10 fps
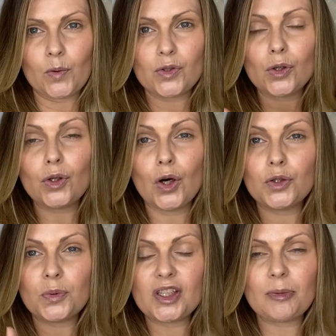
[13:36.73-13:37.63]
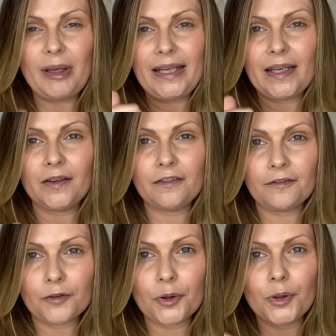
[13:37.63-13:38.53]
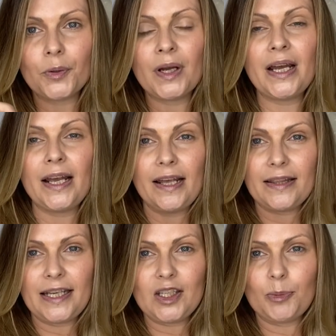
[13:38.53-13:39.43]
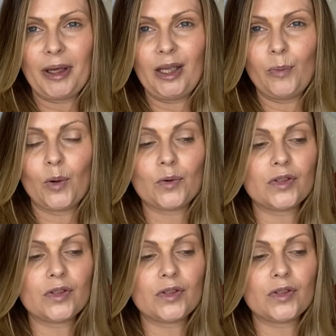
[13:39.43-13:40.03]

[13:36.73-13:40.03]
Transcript: So God was speaking through these people.